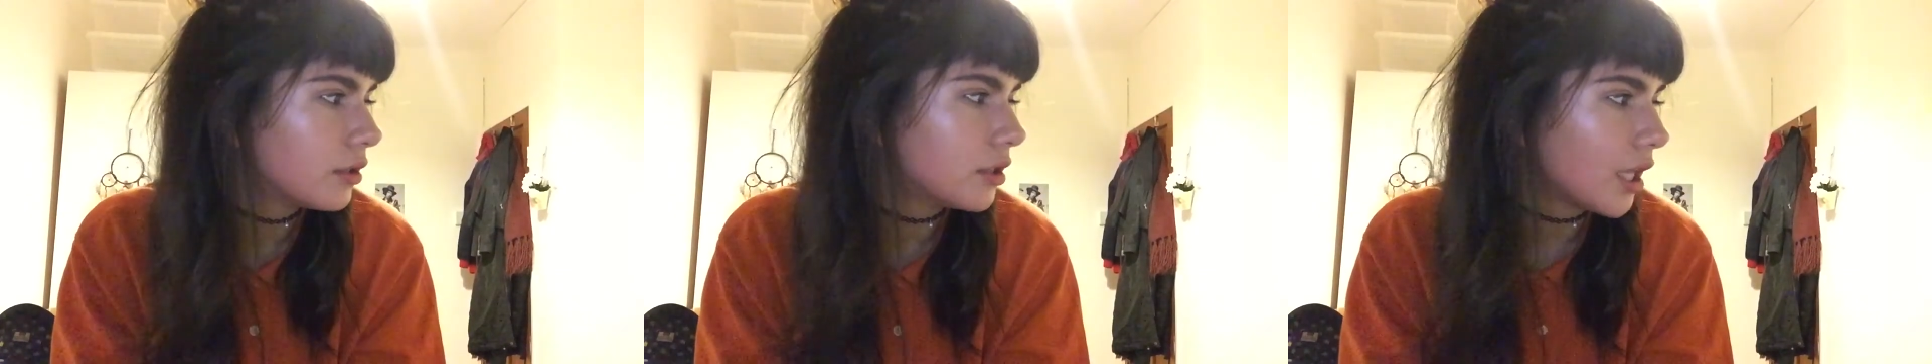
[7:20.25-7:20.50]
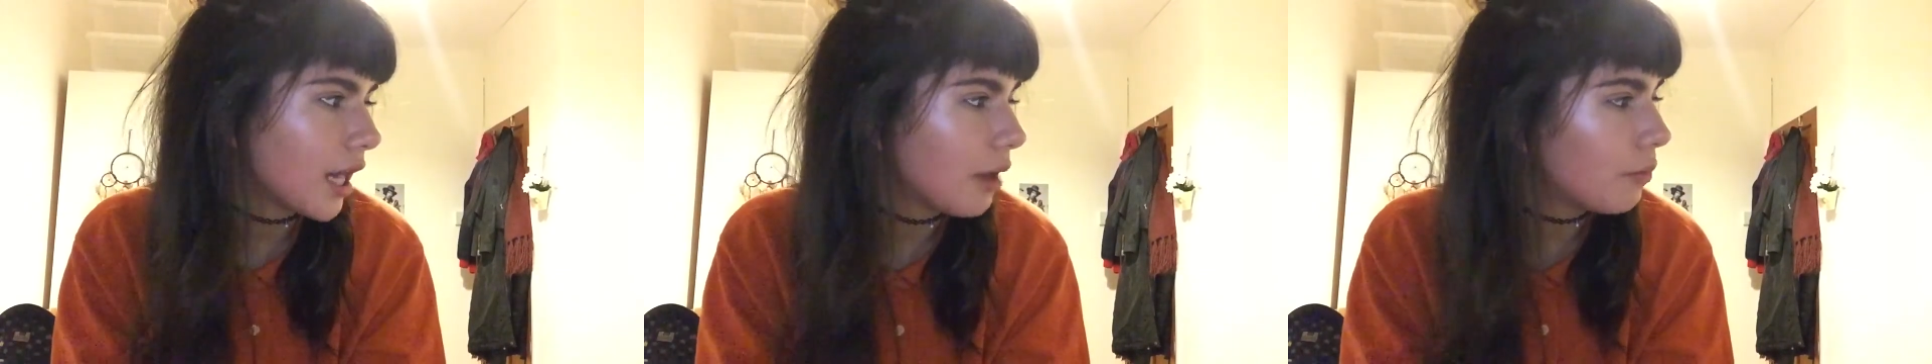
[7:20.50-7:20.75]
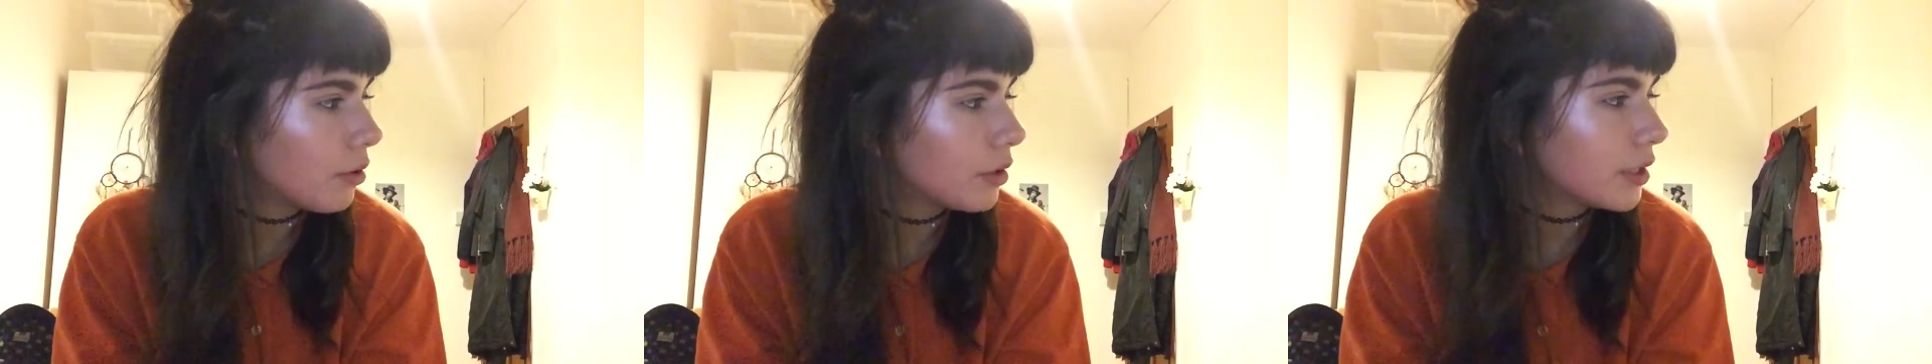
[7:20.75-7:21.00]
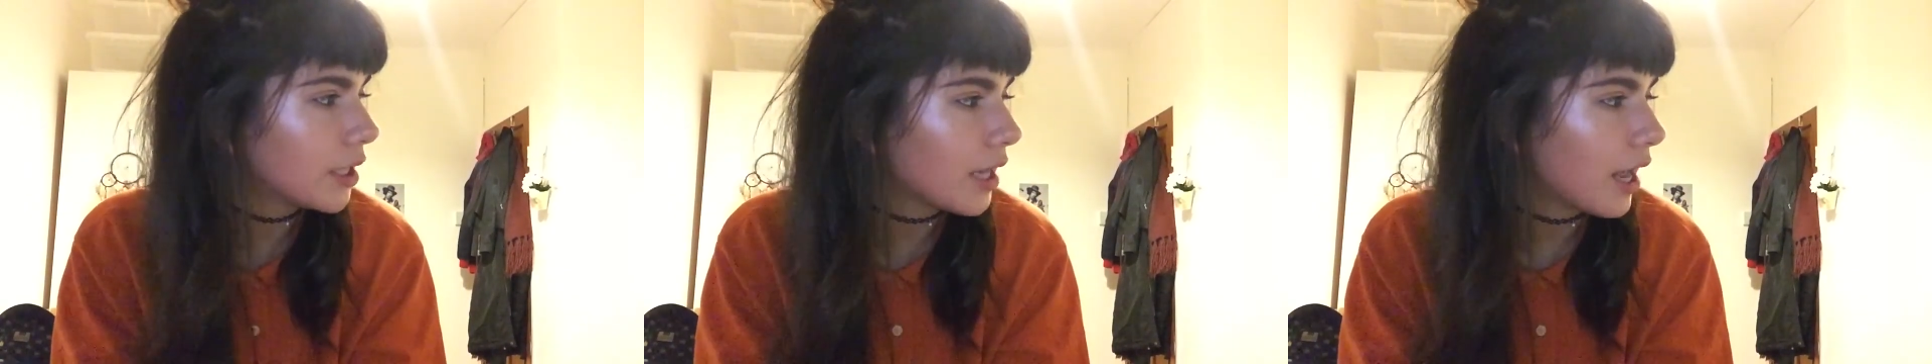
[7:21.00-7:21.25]
Did I
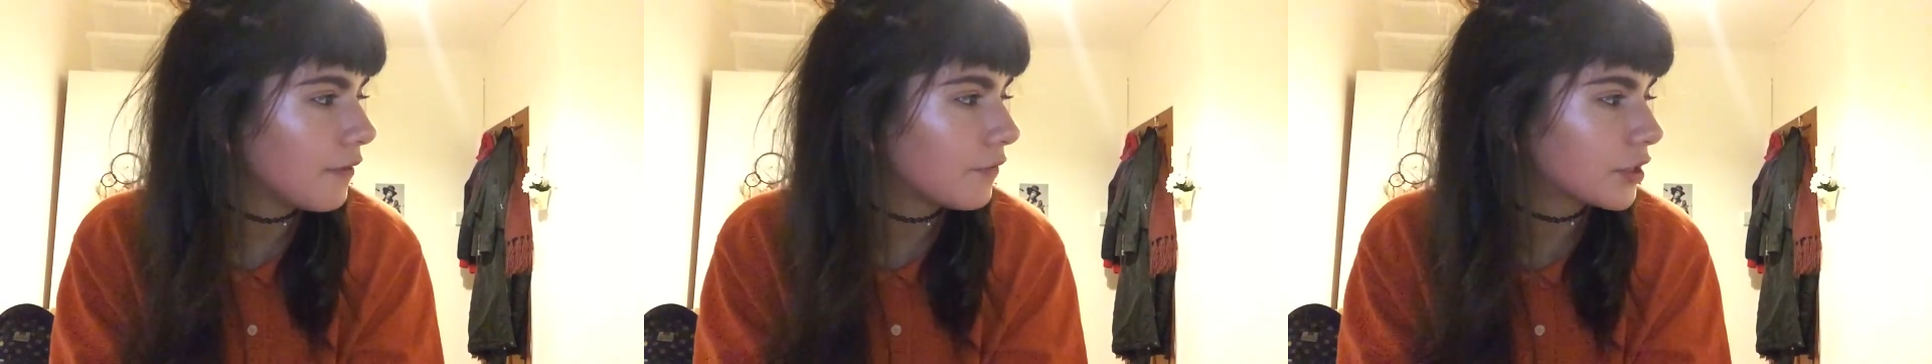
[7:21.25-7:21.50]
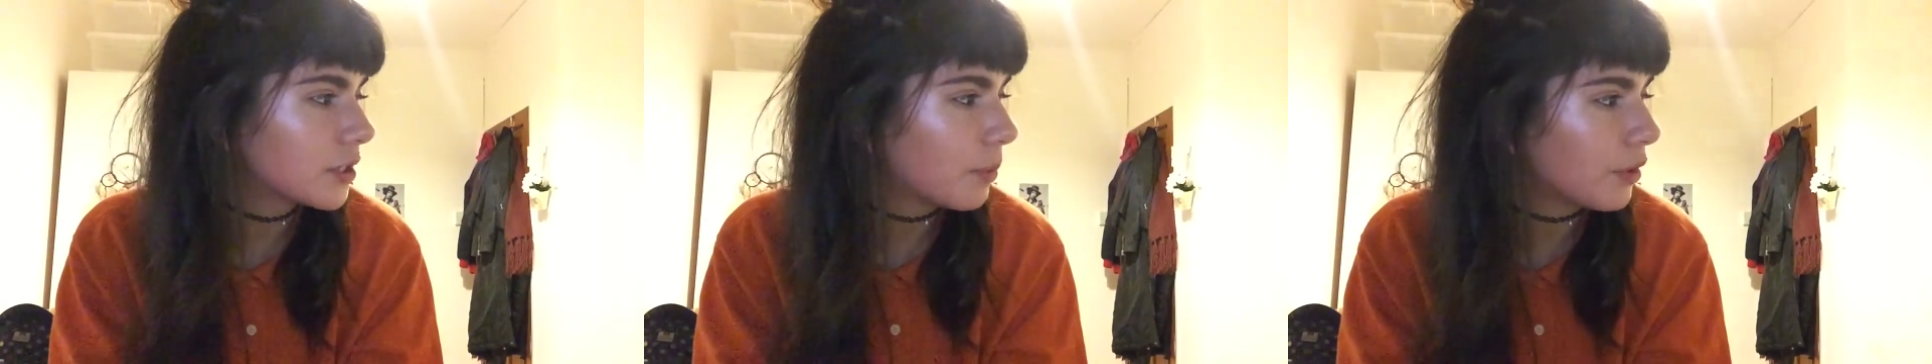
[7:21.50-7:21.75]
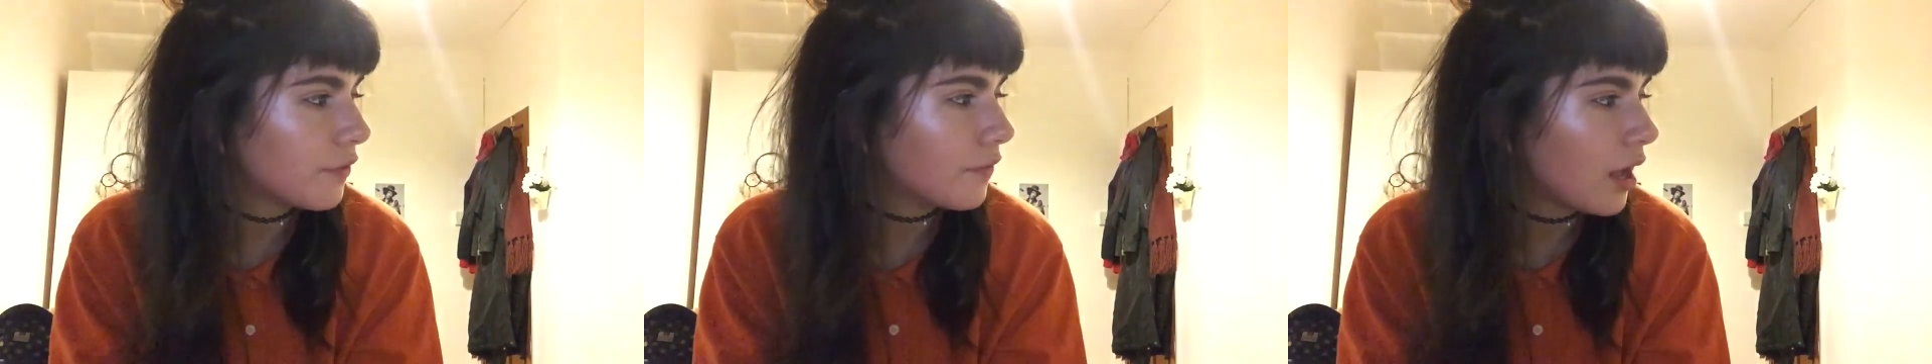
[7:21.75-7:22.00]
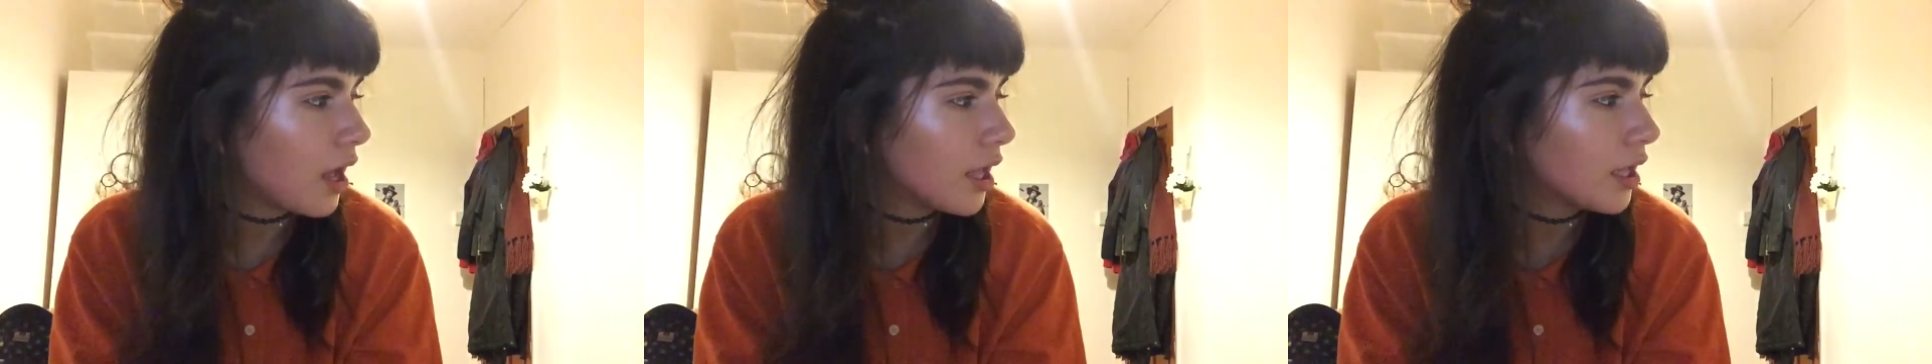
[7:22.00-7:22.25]
want an average
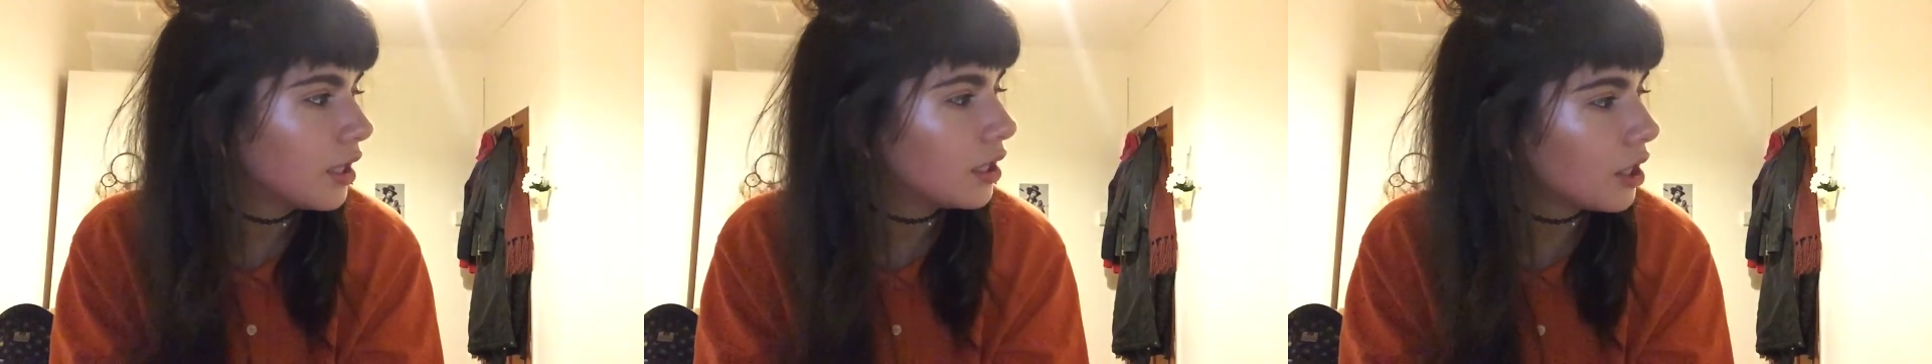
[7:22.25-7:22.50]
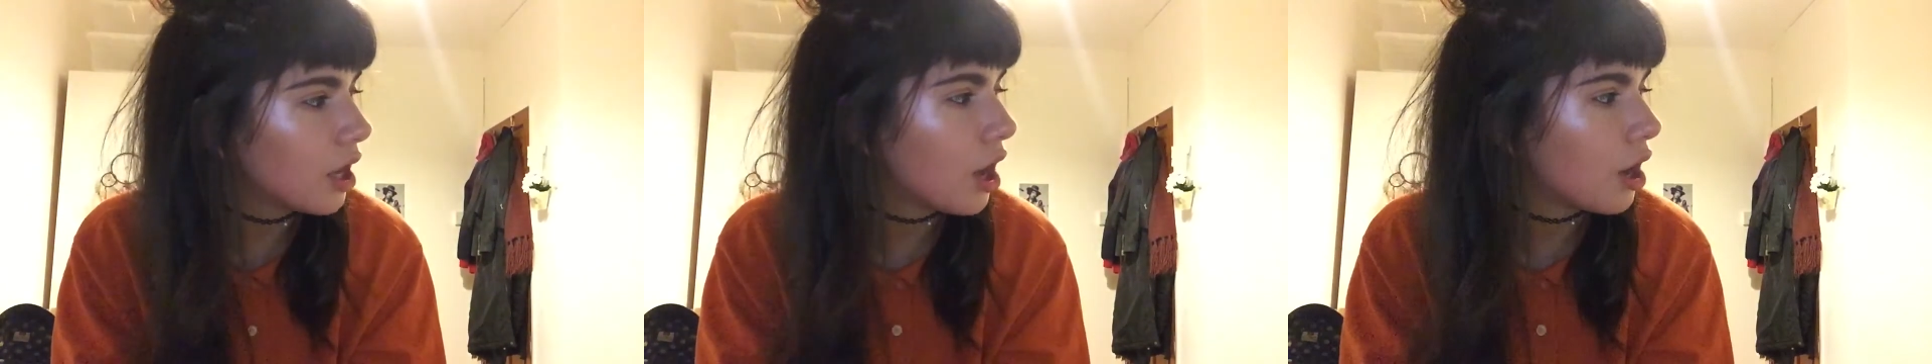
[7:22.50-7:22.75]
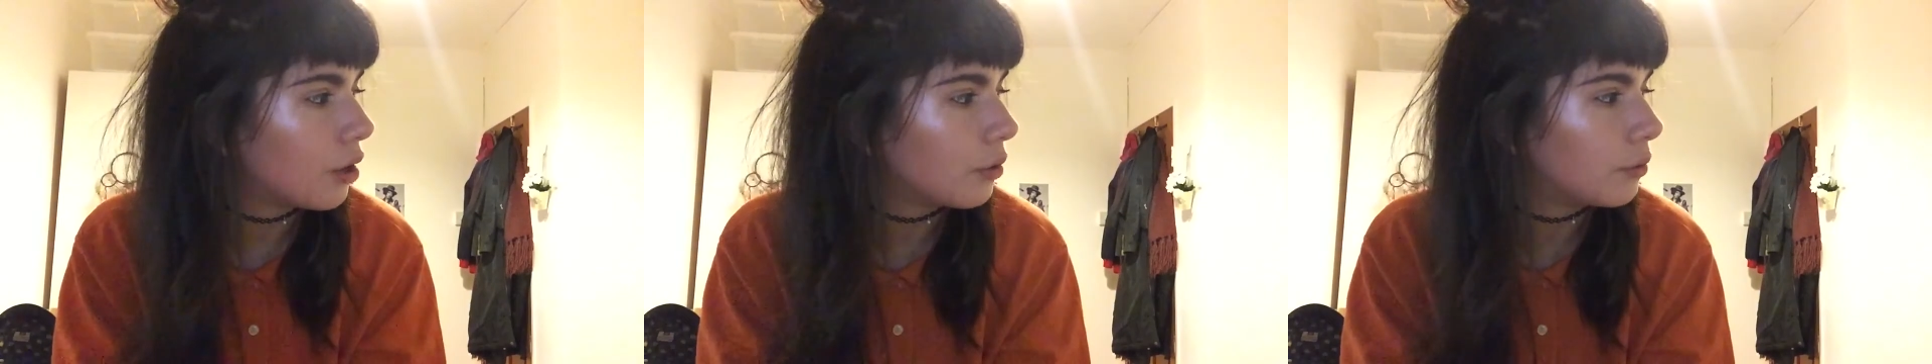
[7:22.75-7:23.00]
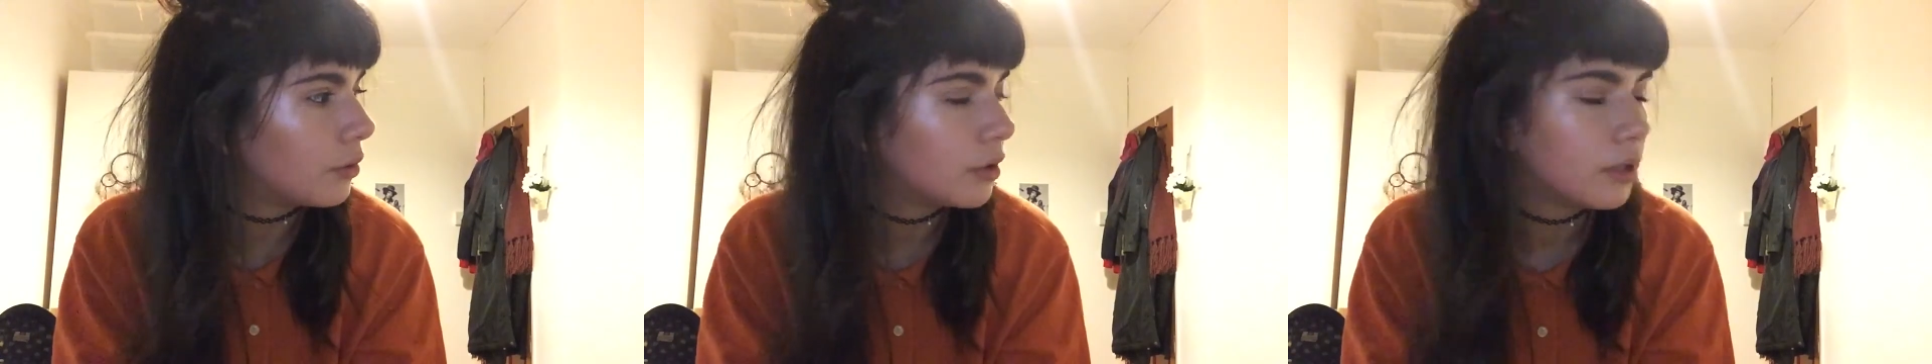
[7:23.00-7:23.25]
Spotify? No.